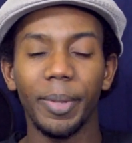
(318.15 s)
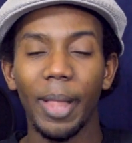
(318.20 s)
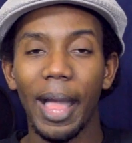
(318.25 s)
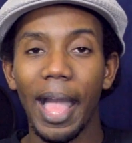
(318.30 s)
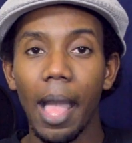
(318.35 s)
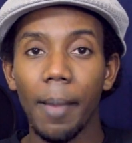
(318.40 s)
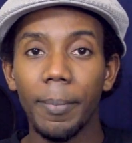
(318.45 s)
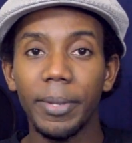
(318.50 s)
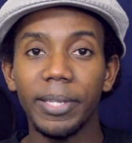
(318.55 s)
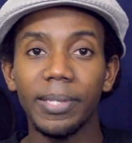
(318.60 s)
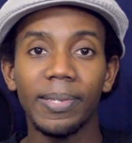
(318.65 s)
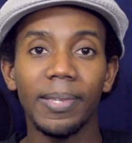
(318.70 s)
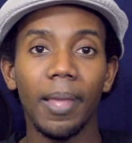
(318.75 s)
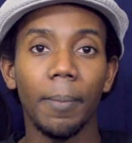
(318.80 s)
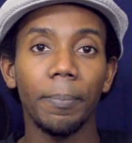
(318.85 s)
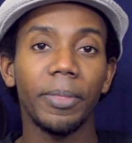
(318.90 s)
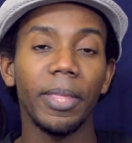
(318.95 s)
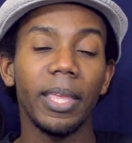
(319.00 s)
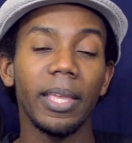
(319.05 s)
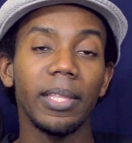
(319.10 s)
Blab is
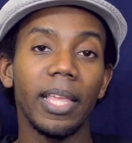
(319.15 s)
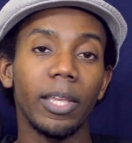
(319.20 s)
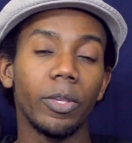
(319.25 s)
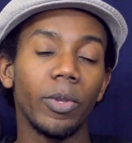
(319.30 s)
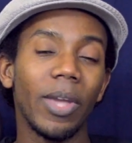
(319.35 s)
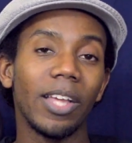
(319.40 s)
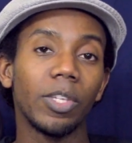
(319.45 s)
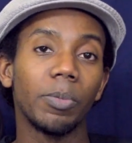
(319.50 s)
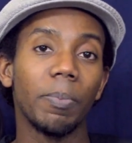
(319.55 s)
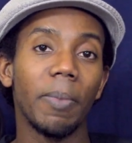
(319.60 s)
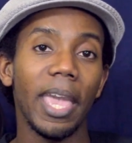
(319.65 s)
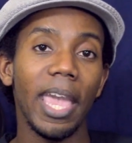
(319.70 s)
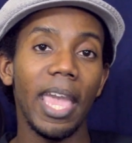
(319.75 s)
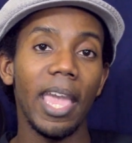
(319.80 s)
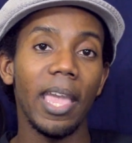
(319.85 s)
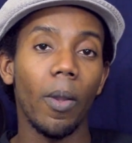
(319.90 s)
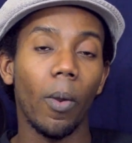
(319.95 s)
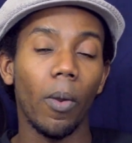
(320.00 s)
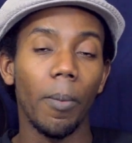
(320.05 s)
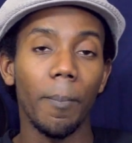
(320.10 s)
something that you guys
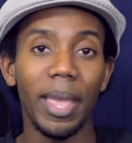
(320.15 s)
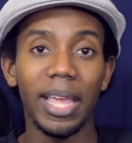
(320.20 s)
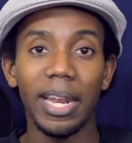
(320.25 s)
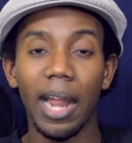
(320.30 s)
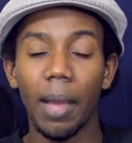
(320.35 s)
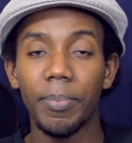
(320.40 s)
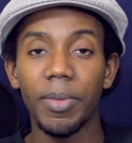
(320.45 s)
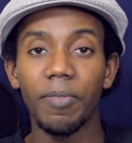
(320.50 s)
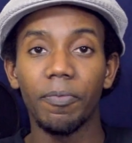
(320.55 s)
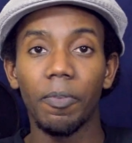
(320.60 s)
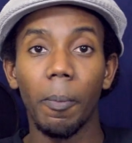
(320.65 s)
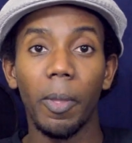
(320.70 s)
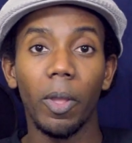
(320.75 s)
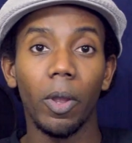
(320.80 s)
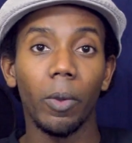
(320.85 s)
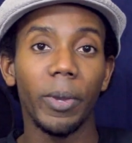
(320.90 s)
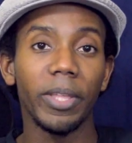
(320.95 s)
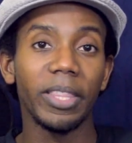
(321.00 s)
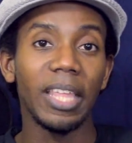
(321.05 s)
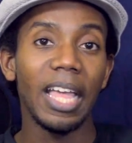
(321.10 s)
may or may not be
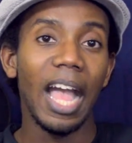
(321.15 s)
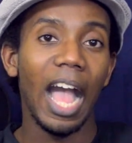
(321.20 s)
familiar with.